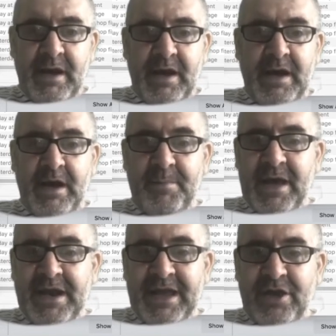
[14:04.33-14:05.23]

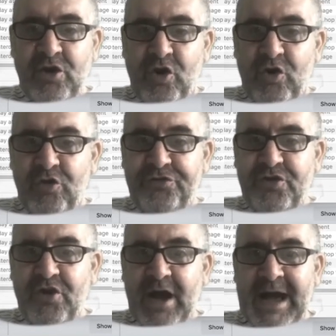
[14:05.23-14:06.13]
And I can
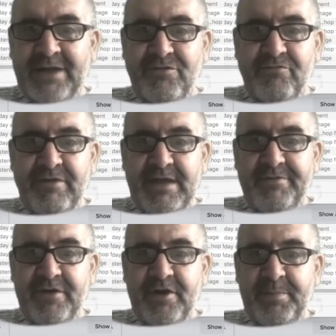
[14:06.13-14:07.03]
also add
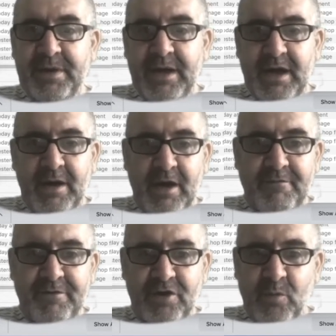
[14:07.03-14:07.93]
reverb. I
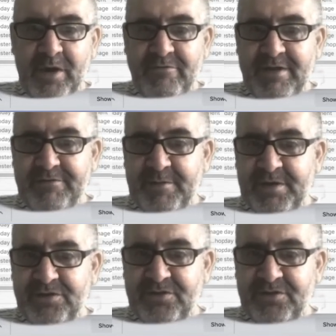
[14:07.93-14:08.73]
forgot where reverb is.